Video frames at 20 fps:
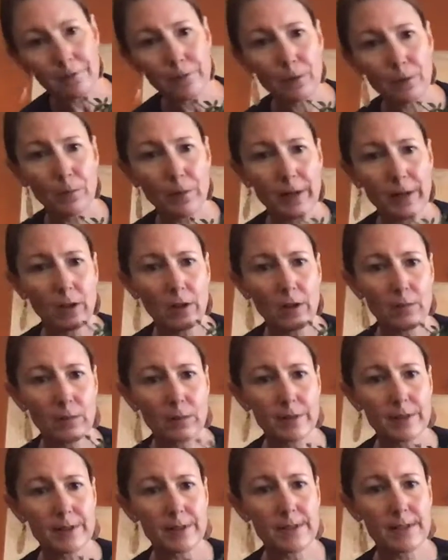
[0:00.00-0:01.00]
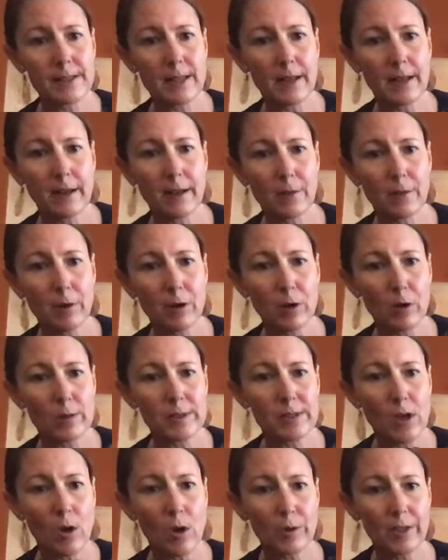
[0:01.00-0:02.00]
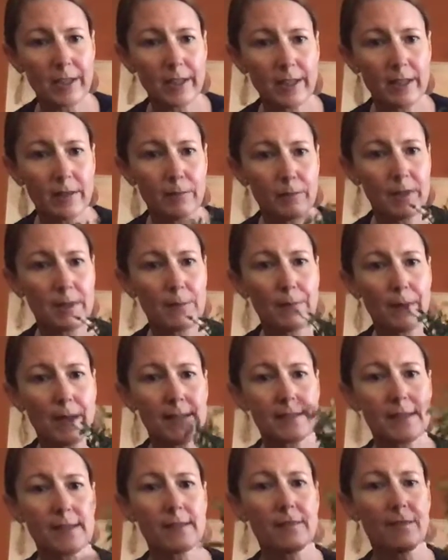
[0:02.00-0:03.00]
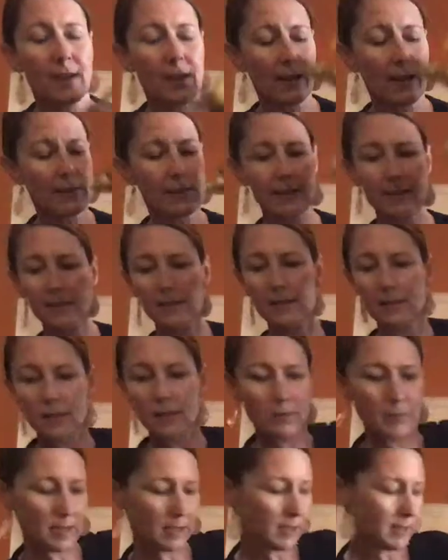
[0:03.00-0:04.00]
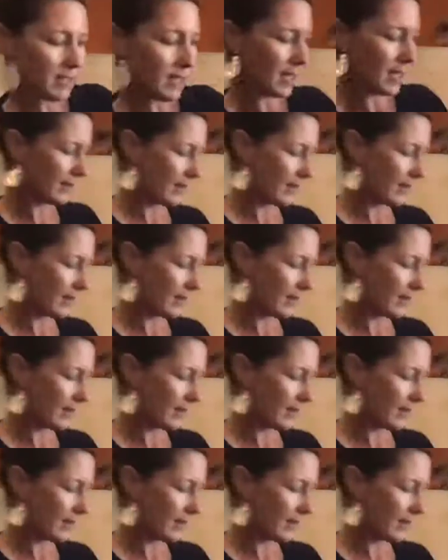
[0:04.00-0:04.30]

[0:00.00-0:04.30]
from when I was, where I was holding it, where the base of the vase is, so I'm going to take